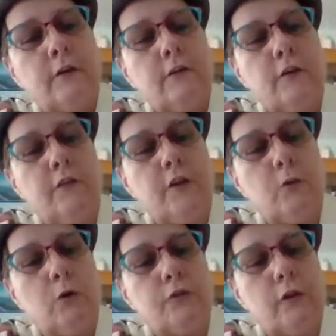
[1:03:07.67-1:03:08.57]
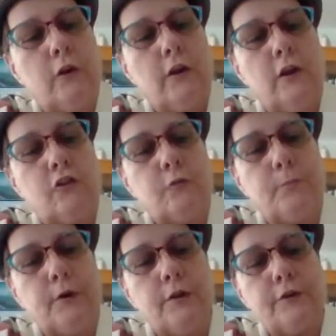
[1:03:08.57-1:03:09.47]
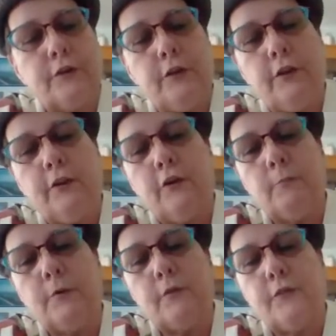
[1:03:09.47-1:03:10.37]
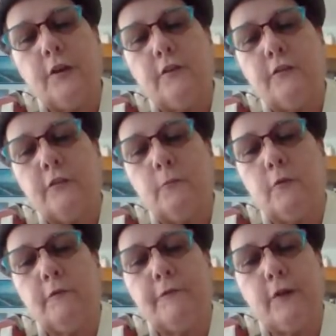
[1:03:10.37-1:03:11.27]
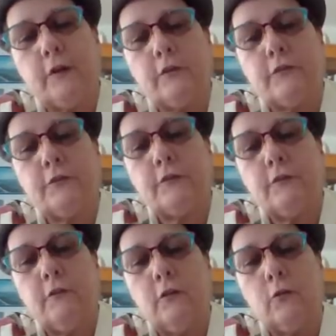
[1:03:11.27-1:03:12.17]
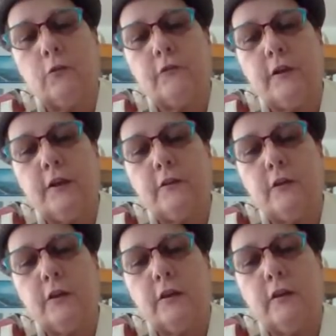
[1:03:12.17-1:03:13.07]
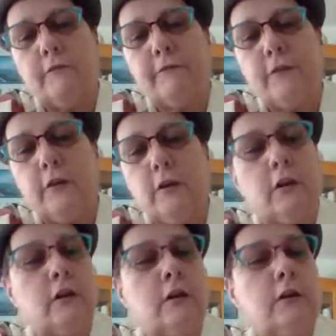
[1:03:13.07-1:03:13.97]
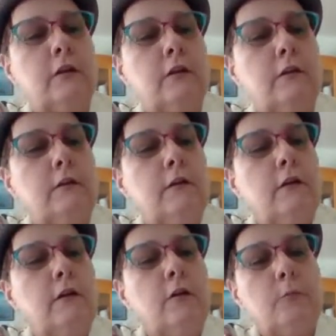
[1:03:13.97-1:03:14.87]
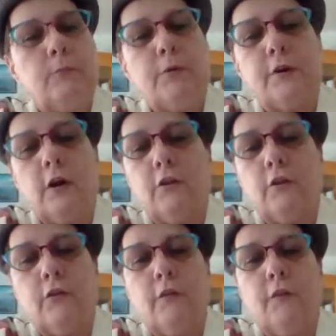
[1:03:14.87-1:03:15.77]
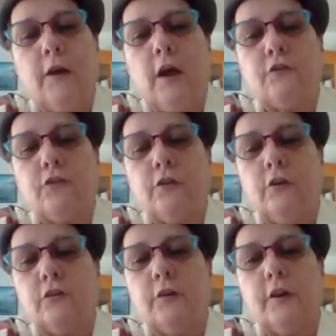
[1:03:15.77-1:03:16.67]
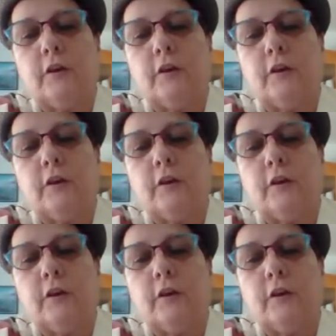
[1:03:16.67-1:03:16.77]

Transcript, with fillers: And then there was a little spot here, but that someone fixed, it looks like, that I can feel. But other than that, she is in